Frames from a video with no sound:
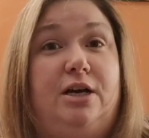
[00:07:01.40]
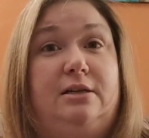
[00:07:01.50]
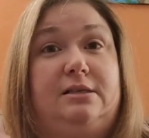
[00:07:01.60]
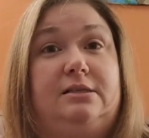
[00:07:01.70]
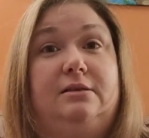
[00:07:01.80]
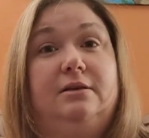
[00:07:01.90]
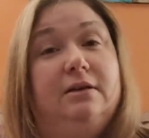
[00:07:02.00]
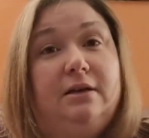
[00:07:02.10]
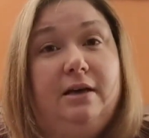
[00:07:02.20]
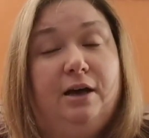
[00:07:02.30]
just
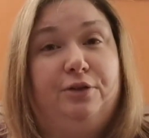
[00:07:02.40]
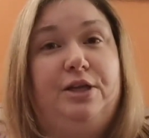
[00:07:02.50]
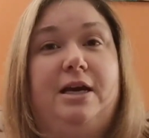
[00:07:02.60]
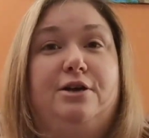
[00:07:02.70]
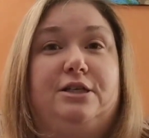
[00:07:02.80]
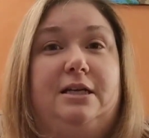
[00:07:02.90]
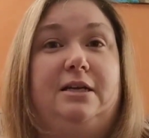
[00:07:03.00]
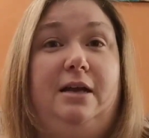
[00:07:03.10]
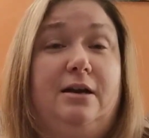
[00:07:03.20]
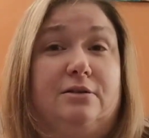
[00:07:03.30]
healthy hair, skin,
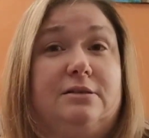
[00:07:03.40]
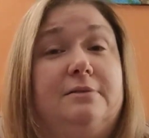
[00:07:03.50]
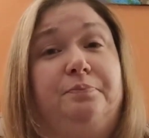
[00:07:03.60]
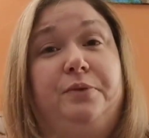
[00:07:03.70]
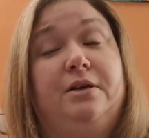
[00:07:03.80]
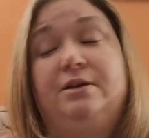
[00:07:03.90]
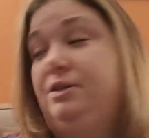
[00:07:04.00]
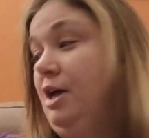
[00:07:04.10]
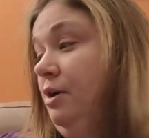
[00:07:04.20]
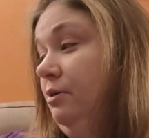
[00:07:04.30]
and nails.
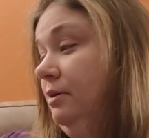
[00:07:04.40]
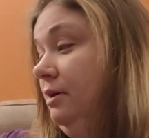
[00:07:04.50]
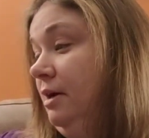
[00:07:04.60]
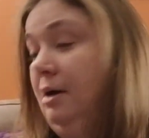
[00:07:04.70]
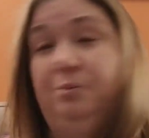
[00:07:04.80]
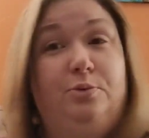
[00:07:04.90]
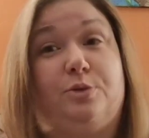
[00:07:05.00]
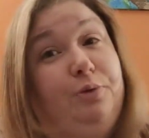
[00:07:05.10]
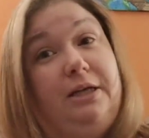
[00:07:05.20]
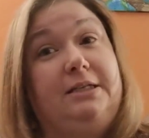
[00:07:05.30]
So I
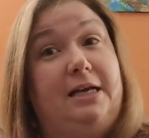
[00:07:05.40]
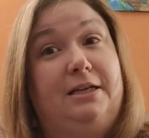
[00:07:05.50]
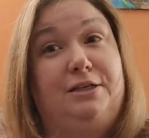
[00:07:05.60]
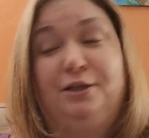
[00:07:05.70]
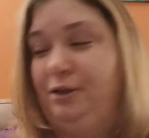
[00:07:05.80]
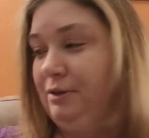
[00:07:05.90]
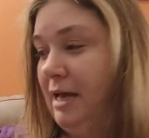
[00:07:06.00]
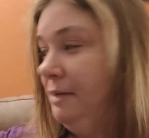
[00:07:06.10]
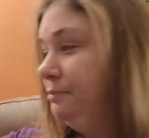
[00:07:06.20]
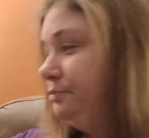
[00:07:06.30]
was pretty excited to learn
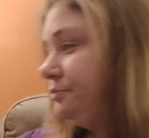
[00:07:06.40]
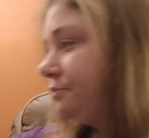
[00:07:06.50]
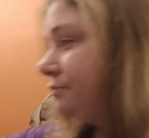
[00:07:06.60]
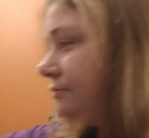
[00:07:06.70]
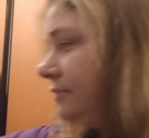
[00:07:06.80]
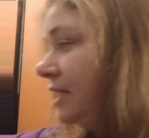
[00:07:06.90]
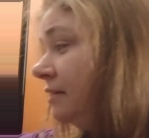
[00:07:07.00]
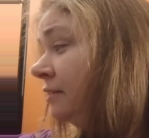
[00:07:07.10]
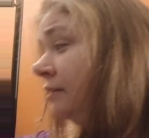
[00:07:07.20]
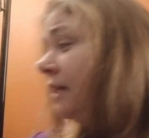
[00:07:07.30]
that.
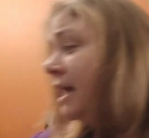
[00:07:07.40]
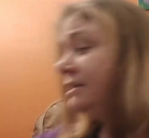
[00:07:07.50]
And then the